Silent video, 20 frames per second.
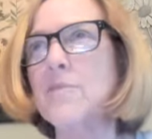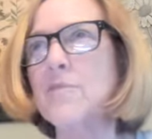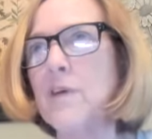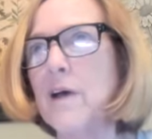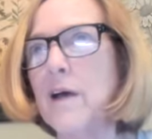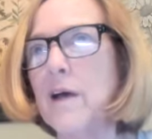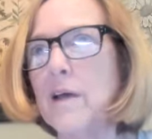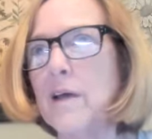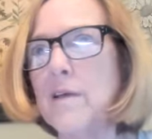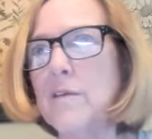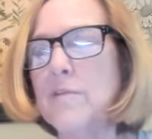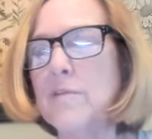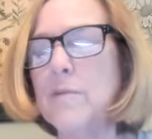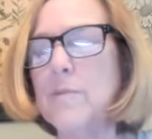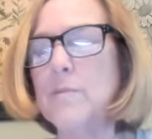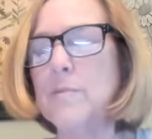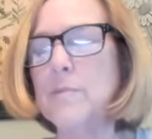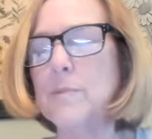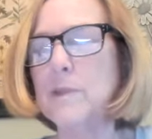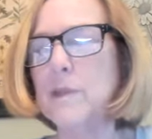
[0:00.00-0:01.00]
5
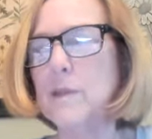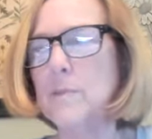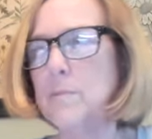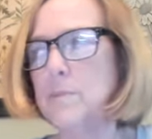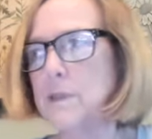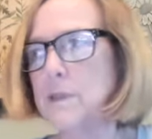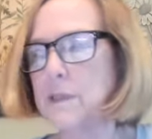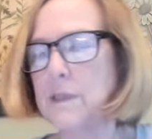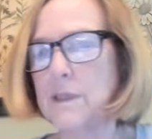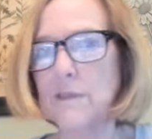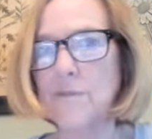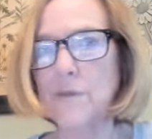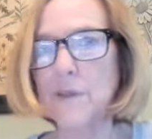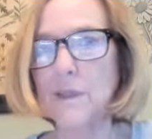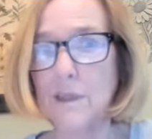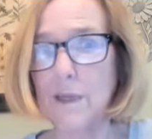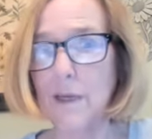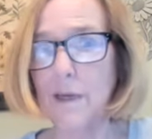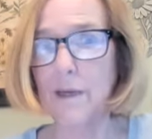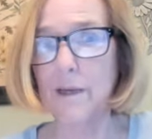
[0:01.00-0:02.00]

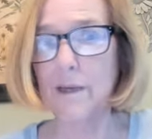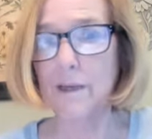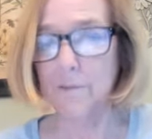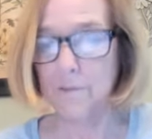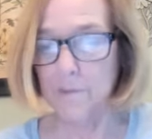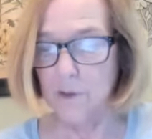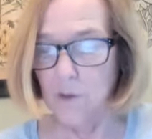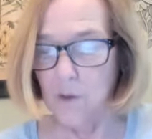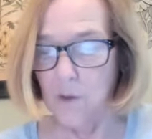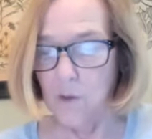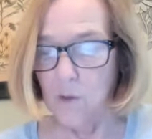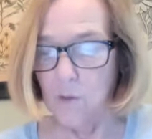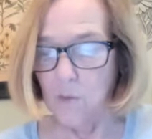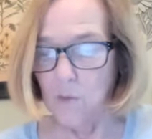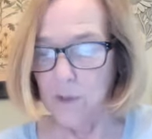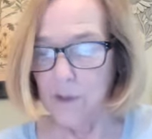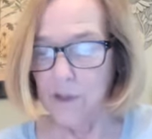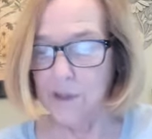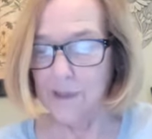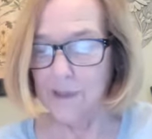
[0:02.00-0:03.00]
Pacific time,
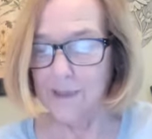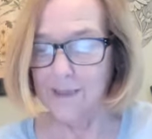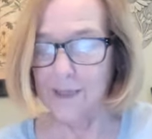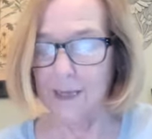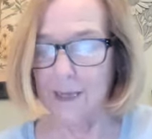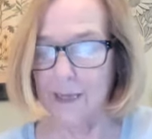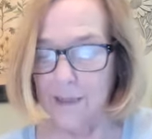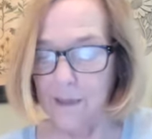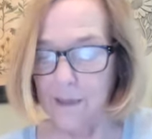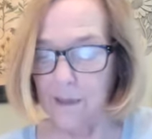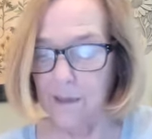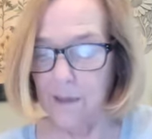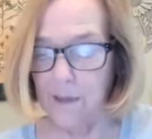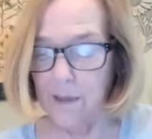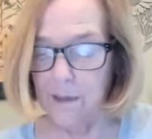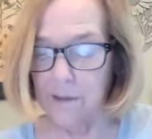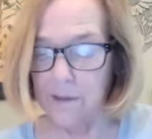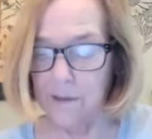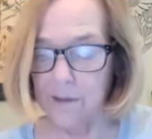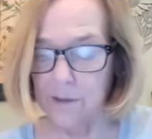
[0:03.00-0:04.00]
which is 8
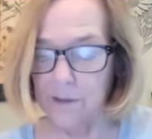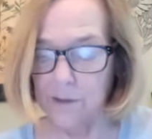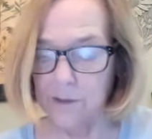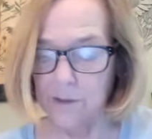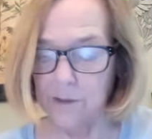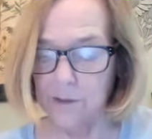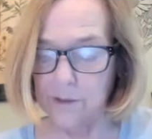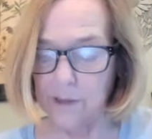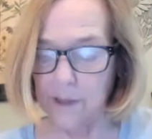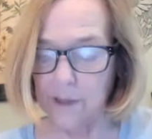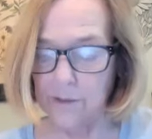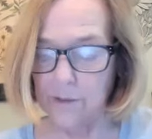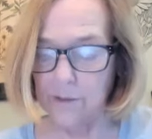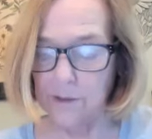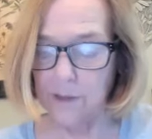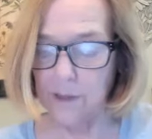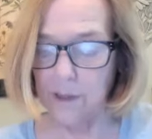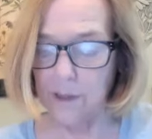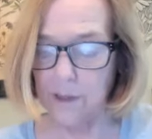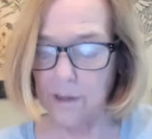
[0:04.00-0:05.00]
o'clock Eastern Standard
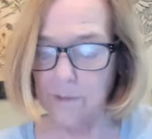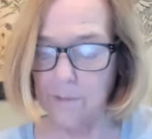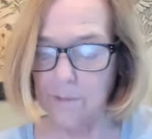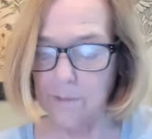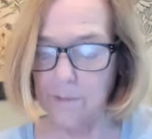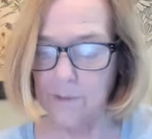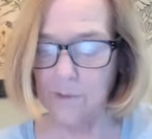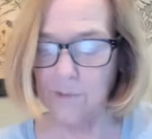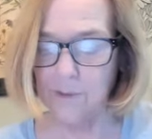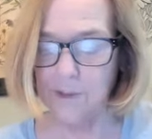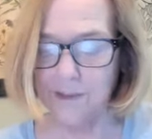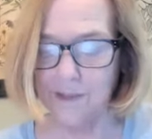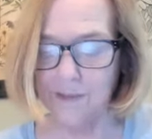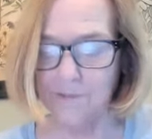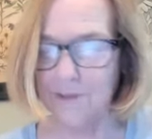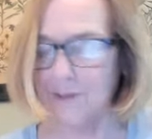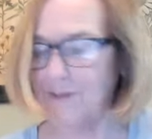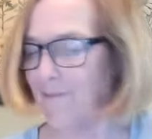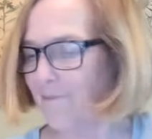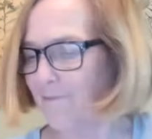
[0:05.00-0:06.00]
Time. The rest
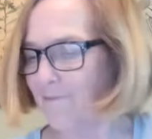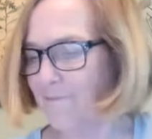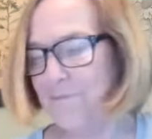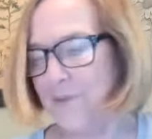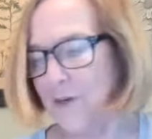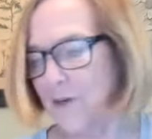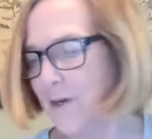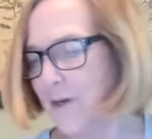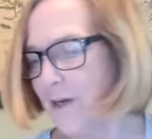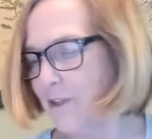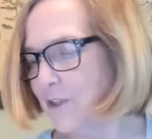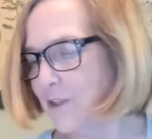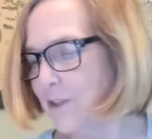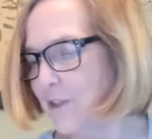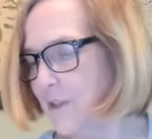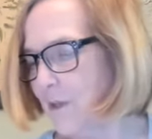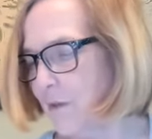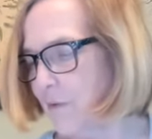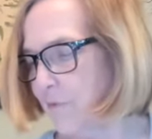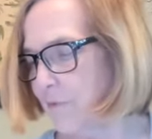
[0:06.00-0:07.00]
of it, figure it out
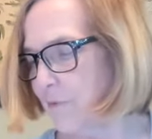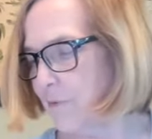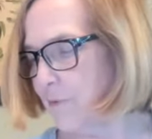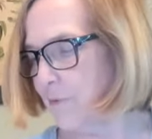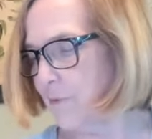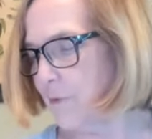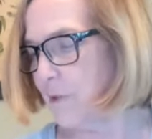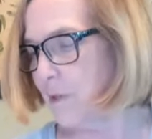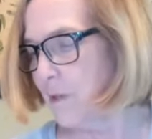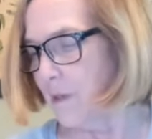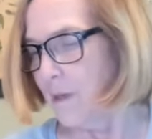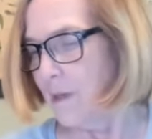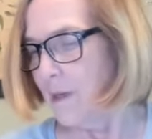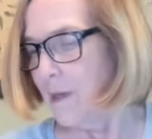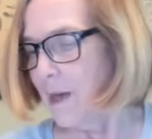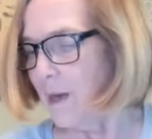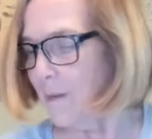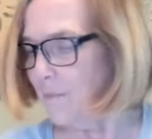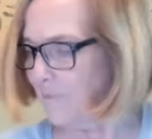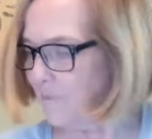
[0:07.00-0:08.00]
yourself.
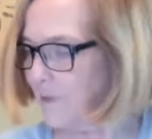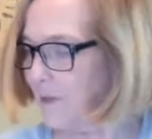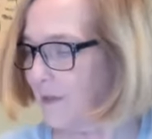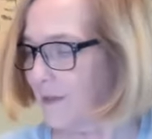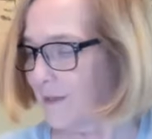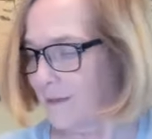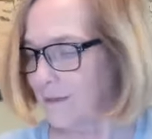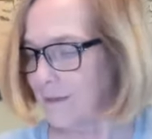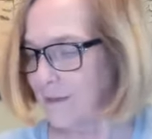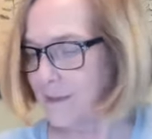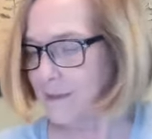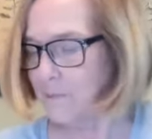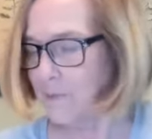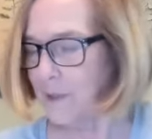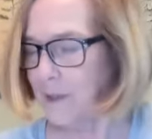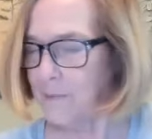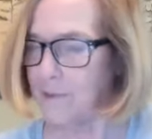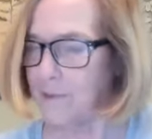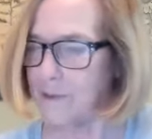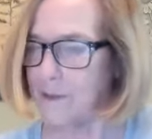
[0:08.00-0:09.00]
I'm thinking this
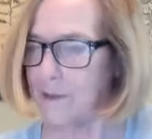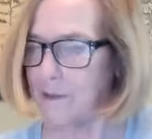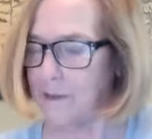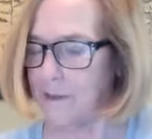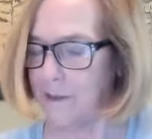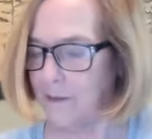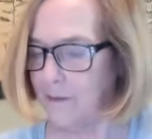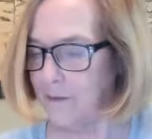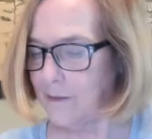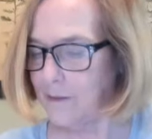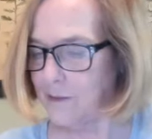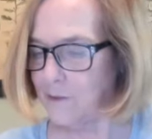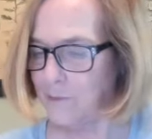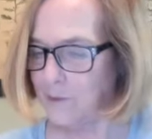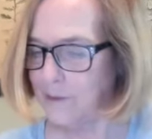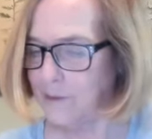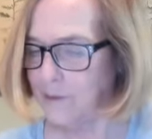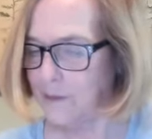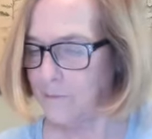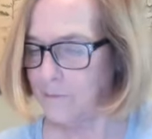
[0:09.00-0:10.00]
might be 10 karat is the
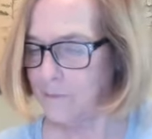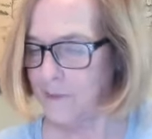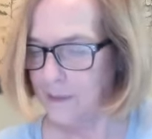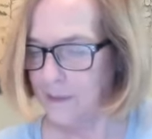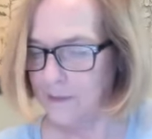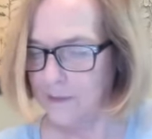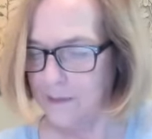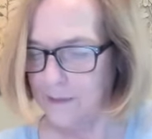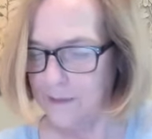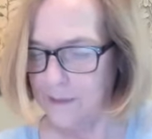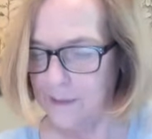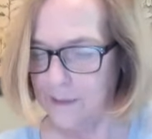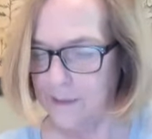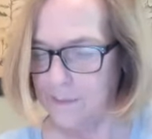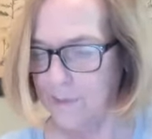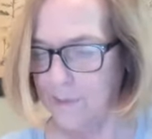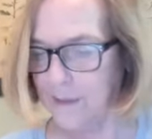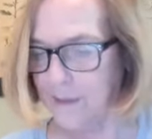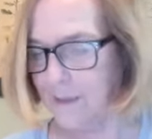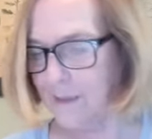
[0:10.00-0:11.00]
reason I'm testing this
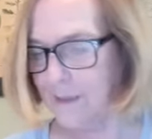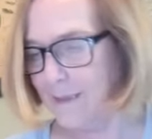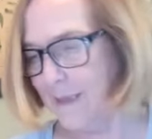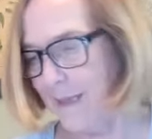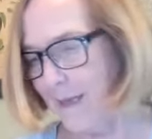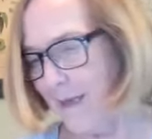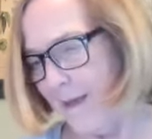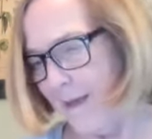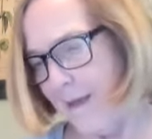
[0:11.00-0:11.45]
because